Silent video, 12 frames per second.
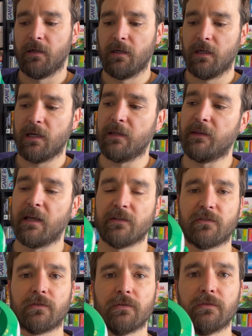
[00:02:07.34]
and that
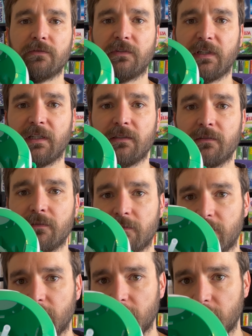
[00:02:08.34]
screws in
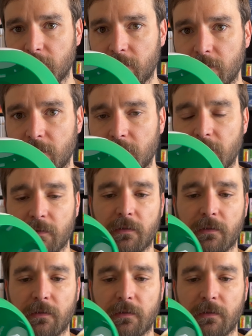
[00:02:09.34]
to the